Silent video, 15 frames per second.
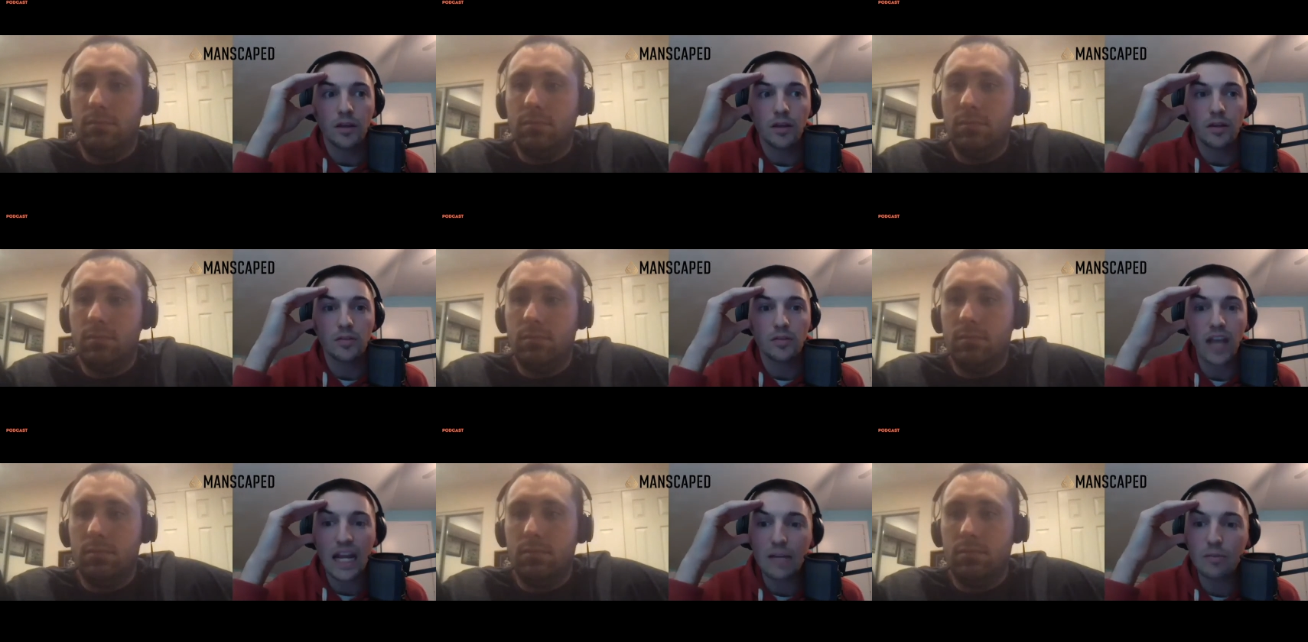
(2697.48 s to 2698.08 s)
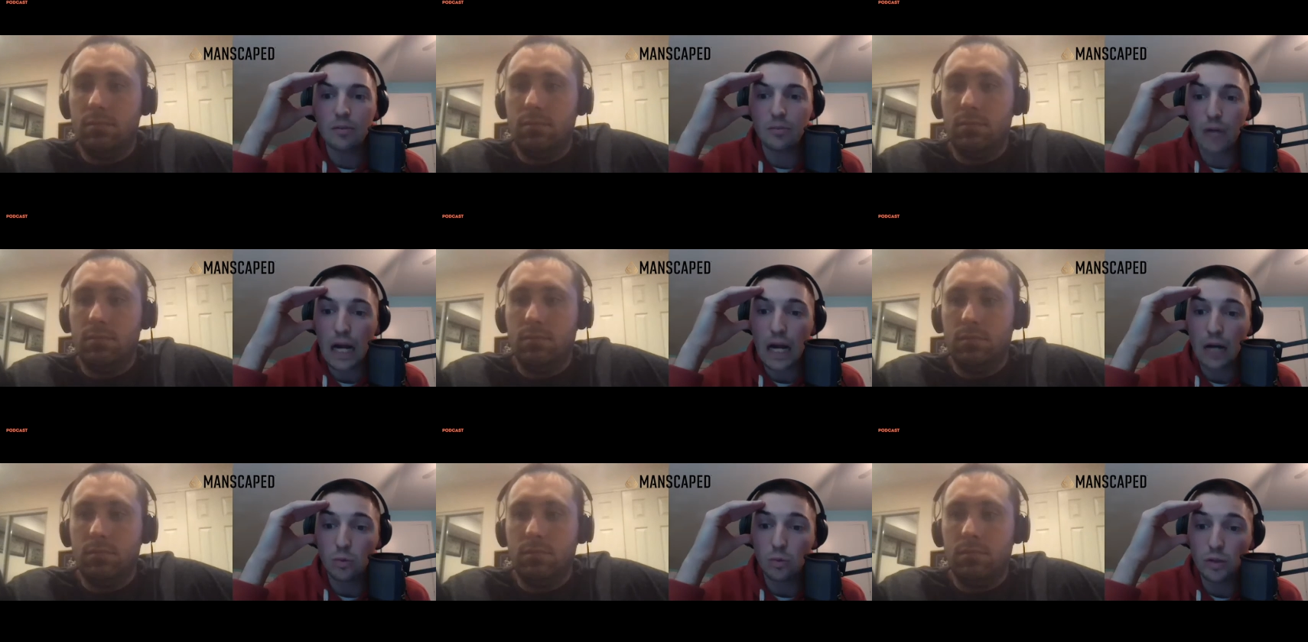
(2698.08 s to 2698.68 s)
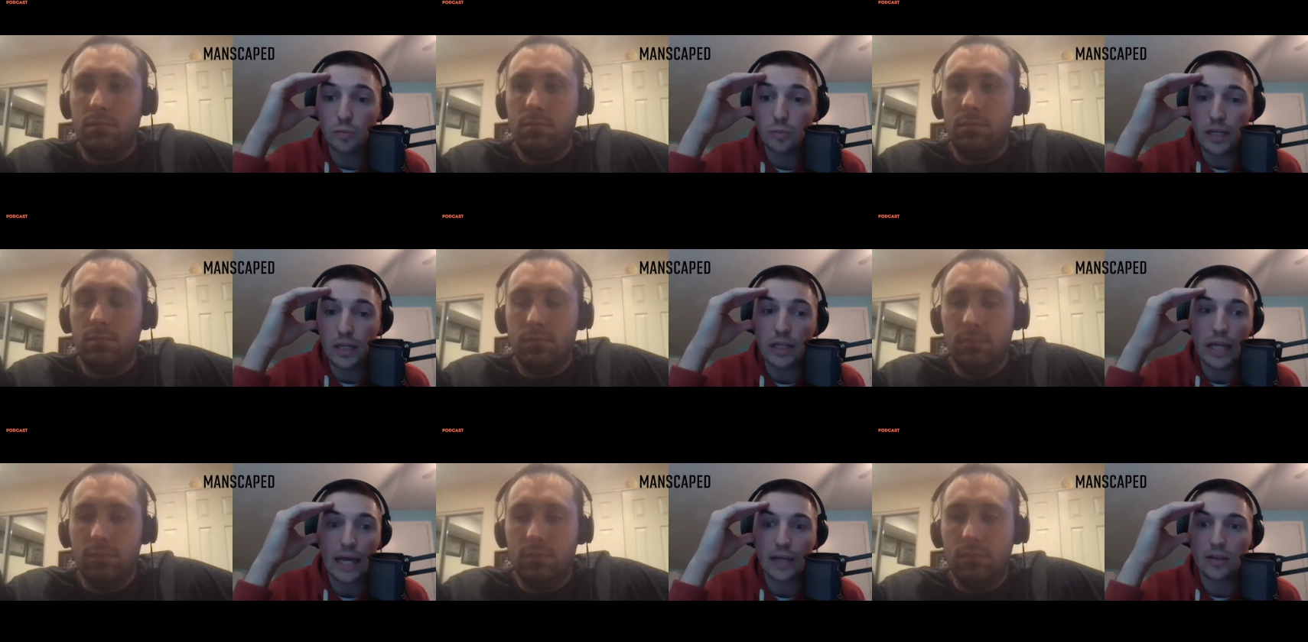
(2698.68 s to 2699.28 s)
Speaker 1: Tatum and Brown will be
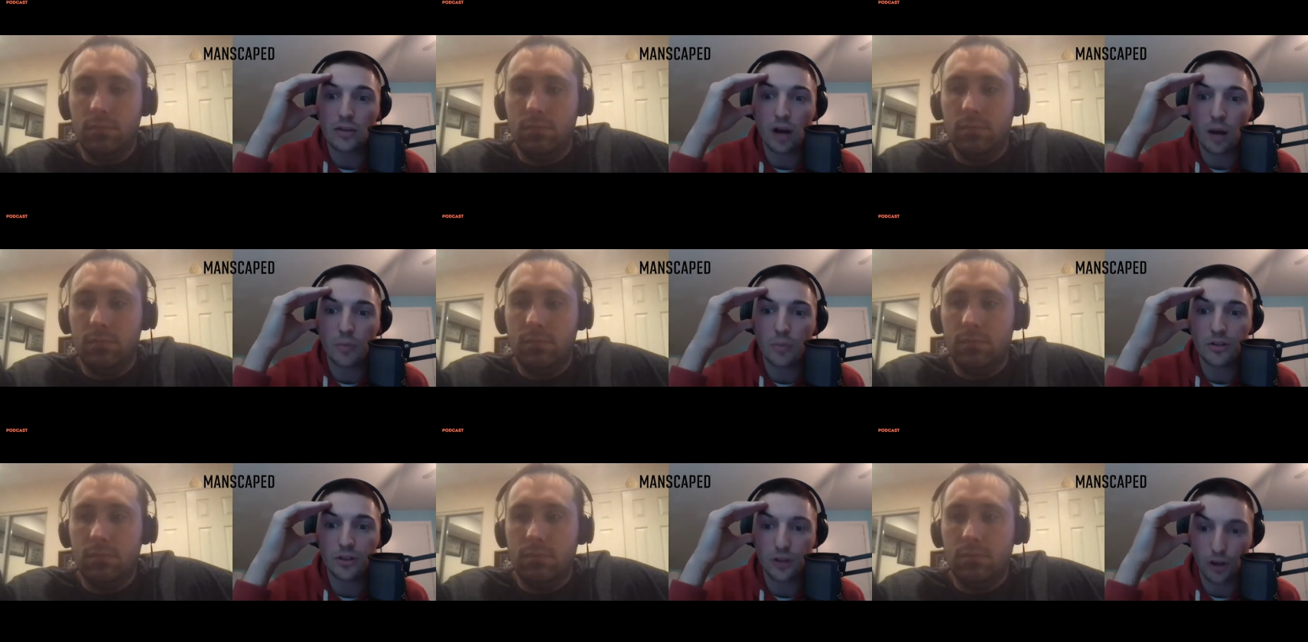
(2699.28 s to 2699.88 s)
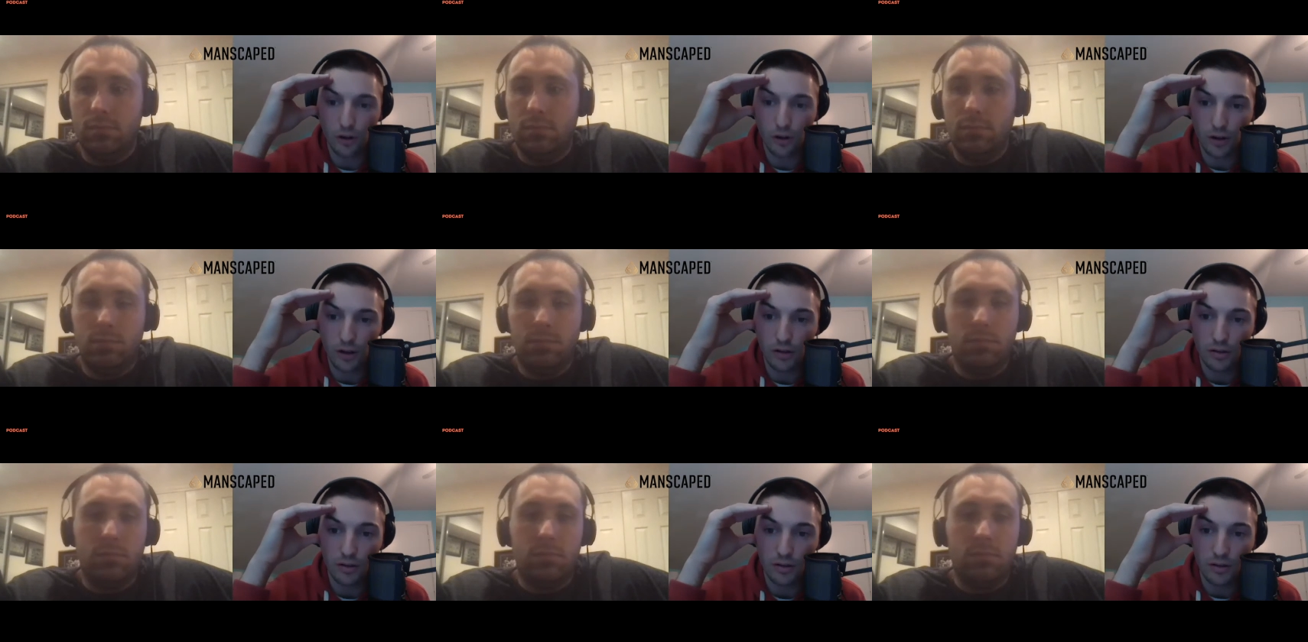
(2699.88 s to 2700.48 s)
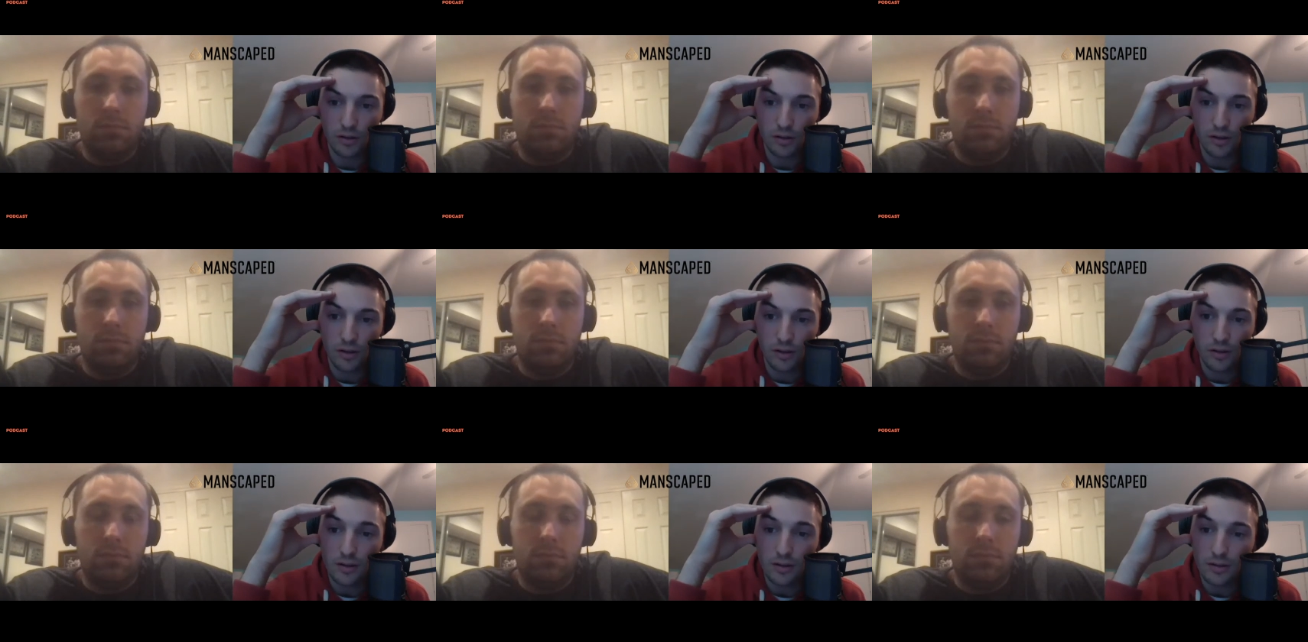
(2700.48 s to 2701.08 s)
like Thompson and Curry.
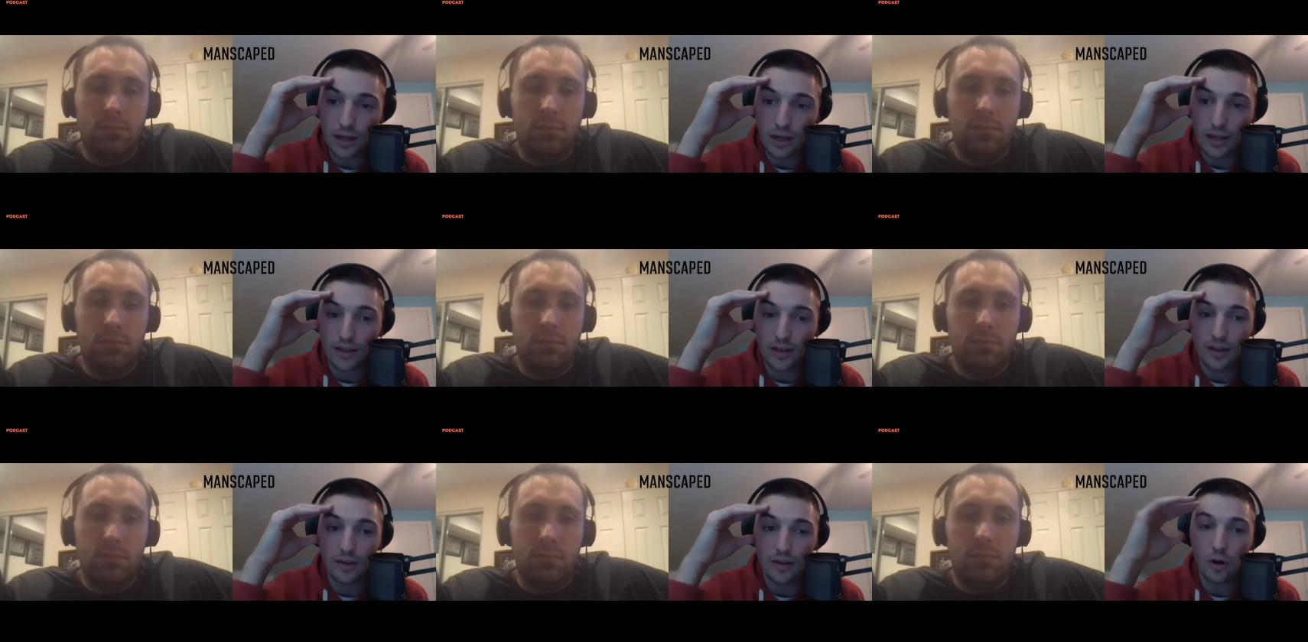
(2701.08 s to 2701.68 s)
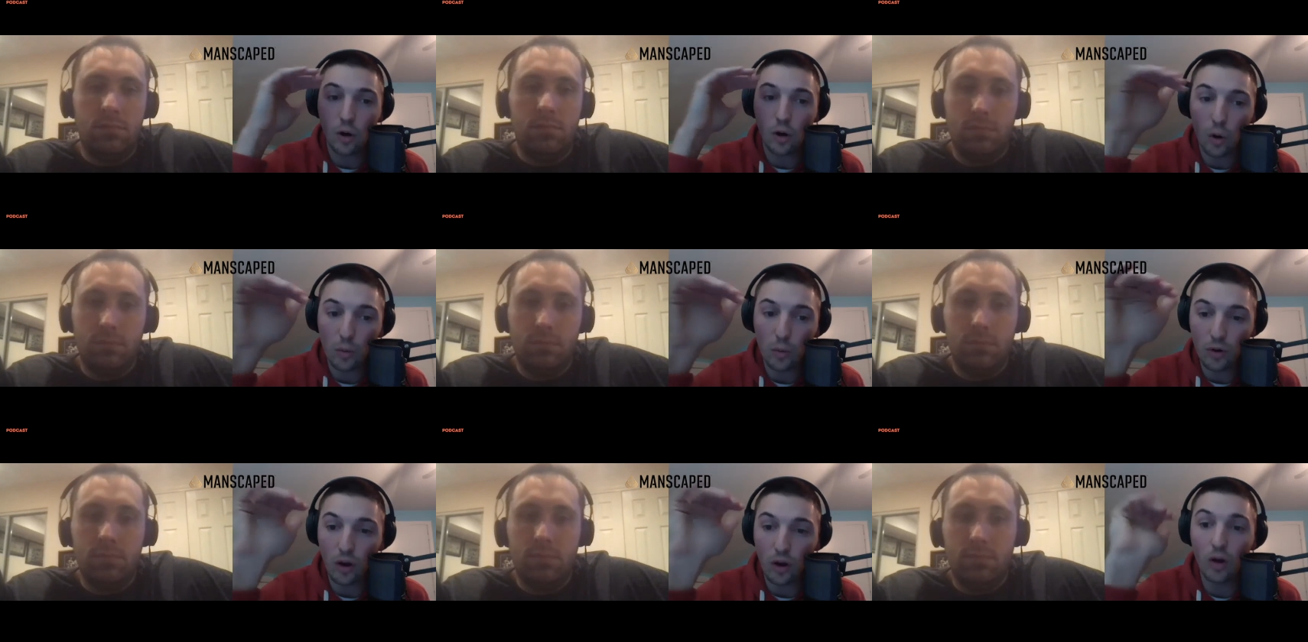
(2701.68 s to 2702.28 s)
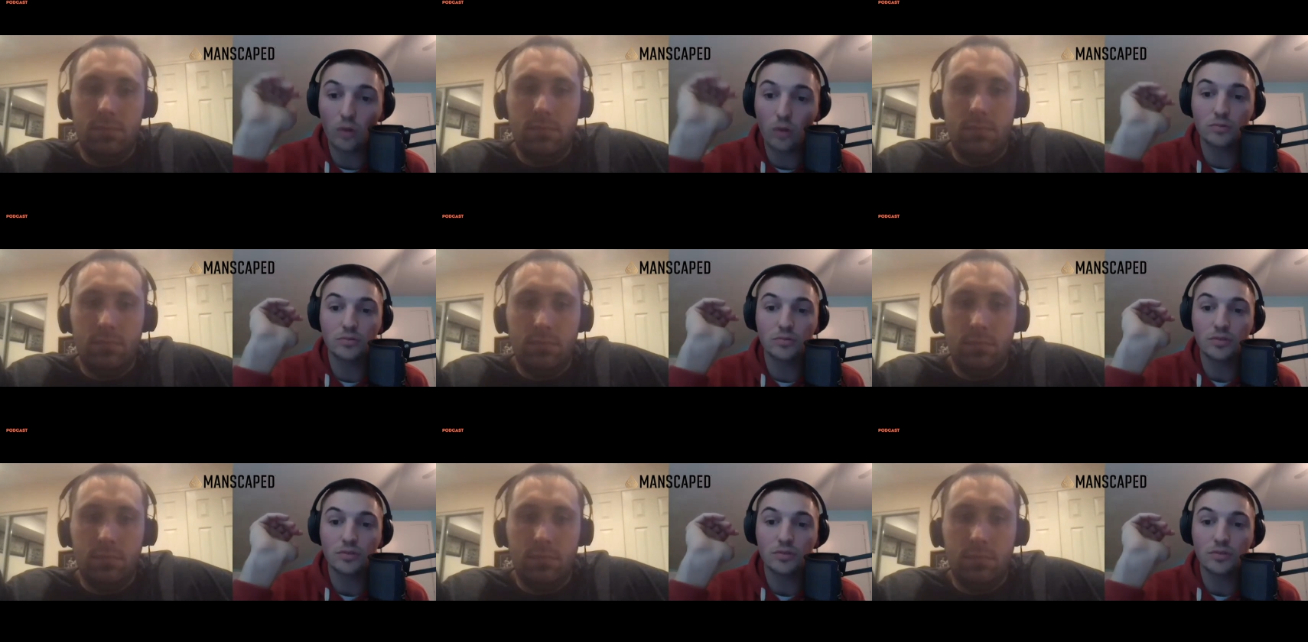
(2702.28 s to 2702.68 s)
Like homegrown,